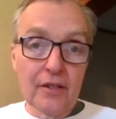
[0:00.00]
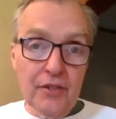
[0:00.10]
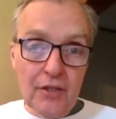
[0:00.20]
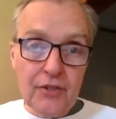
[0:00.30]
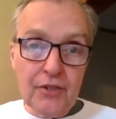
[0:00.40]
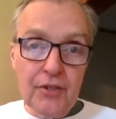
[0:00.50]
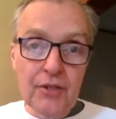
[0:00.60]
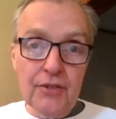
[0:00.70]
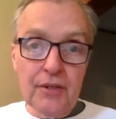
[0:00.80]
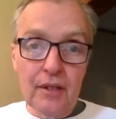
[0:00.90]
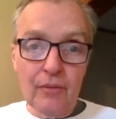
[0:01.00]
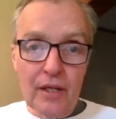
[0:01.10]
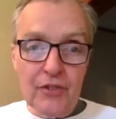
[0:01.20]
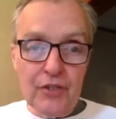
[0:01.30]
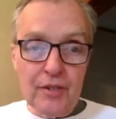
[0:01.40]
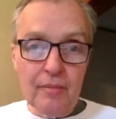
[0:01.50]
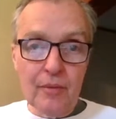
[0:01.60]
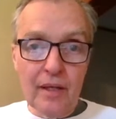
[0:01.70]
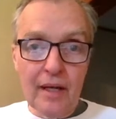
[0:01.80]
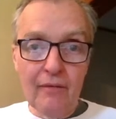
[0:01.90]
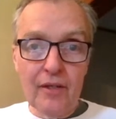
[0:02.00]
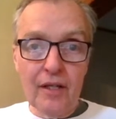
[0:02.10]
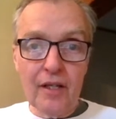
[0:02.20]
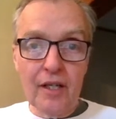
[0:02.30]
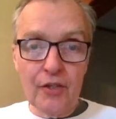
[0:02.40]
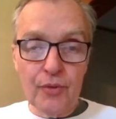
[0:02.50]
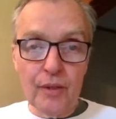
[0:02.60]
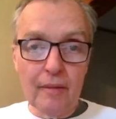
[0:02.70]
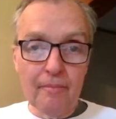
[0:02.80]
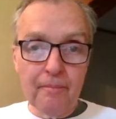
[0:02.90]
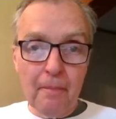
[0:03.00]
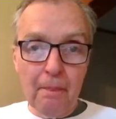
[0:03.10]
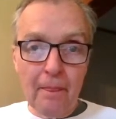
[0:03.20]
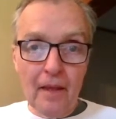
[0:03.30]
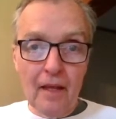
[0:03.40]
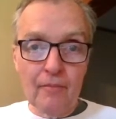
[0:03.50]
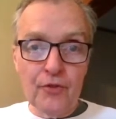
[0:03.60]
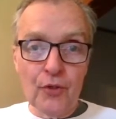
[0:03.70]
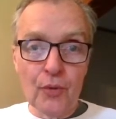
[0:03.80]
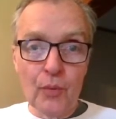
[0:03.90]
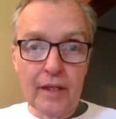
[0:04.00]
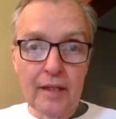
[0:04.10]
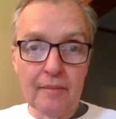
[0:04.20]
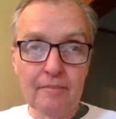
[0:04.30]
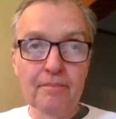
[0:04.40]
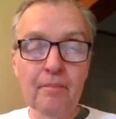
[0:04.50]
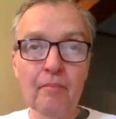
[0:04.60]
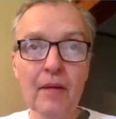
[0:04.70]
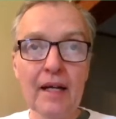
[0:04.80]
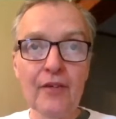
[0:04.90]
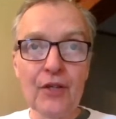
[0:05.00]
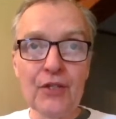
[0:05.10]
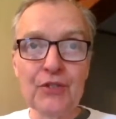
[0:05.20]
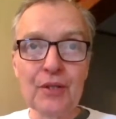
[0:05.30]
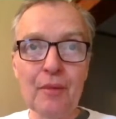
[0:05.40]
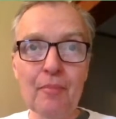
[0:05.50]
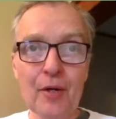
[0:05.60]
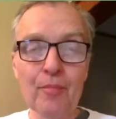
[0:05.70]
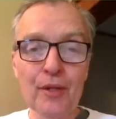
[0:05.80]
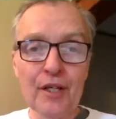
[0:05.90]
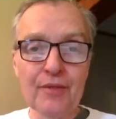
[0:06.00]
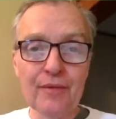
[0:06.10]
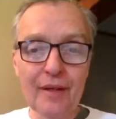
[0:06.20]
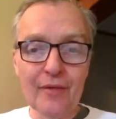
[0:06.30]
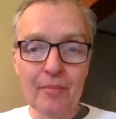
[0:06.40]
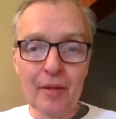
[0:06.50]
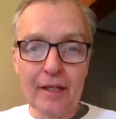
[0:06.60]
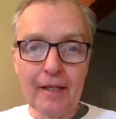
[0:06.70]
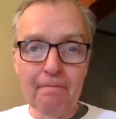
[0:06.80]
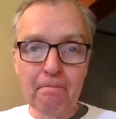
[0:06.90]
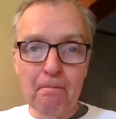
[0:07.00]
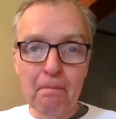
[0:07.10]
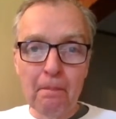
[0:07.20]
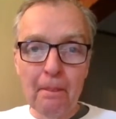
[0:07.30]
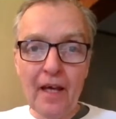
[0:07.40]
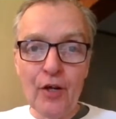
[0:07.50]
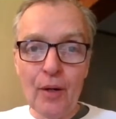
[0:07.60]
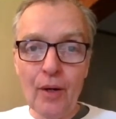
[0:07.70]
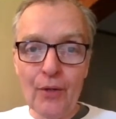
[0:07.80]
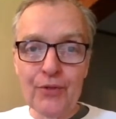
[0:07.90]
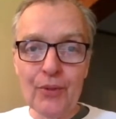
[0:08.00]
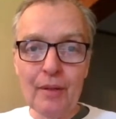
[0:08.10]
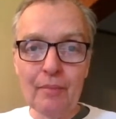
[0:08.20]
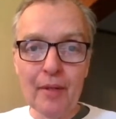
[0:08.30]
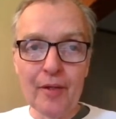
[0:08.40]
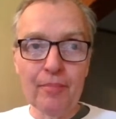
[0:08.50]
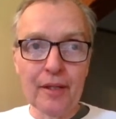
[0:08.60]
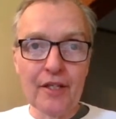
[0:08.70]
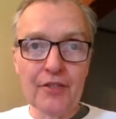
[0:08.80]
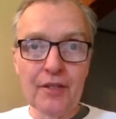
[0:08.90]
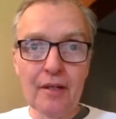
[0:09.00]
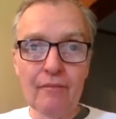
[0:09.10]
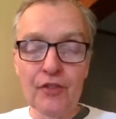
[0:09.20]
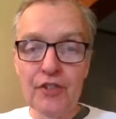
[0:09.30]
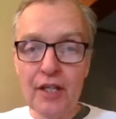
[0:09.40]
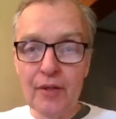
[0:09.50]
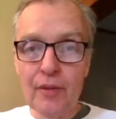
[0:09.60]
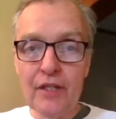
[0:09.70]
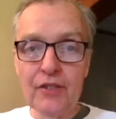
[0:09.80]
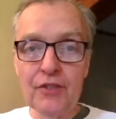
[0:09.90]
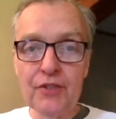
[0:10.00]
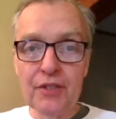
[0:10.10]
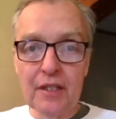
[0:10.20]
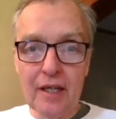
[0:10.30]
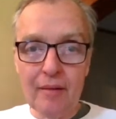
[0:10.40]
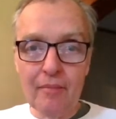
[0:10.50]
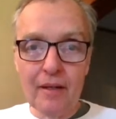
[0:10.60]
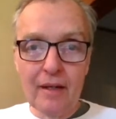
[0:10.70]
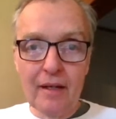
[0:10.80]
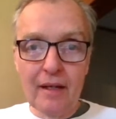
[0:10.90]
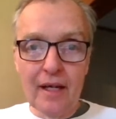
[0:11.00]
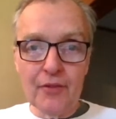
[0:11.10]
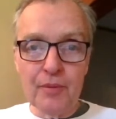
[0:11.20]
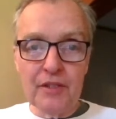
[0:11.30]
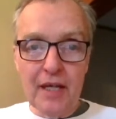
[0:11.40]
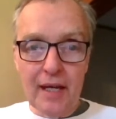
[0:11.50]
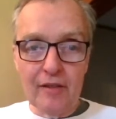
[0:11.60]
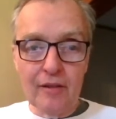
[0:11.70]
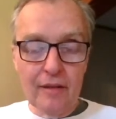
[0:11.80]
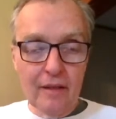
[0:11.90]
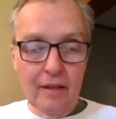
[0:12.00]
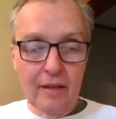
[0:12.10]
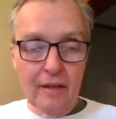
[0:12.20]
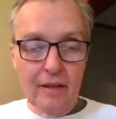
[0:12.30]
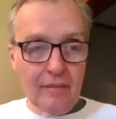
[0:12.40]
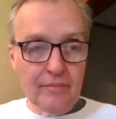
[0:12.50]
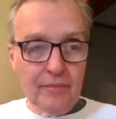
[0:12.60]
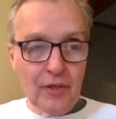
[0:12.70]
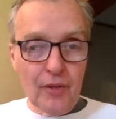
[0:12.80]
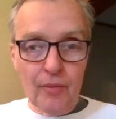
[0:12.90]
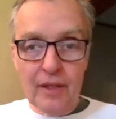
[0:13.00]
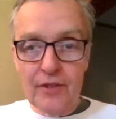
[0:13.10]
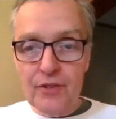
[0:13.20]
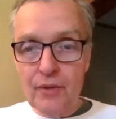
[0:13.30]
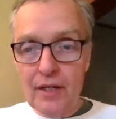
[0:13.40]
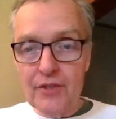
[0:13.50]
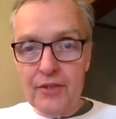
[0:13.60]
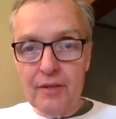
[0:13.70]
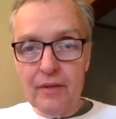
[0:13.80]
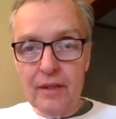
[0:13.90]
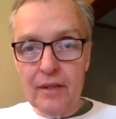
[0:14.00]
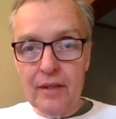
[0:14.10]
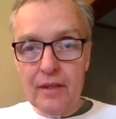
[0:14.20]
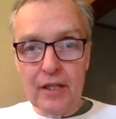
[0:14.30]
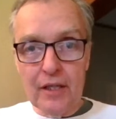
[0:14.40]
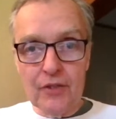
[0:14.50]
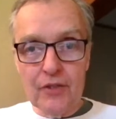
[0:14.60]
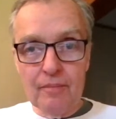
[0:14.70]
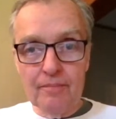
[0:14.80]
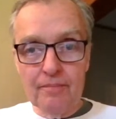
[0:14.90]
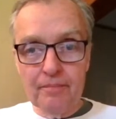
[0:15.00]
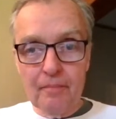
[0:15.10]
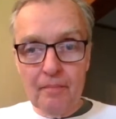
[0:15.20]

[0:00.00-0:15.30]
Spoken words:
injustices and racism that we have in our country, so that we can make this a better place for everybody and also a better place for generations to come as we tackle the horrendous crisis of climate change.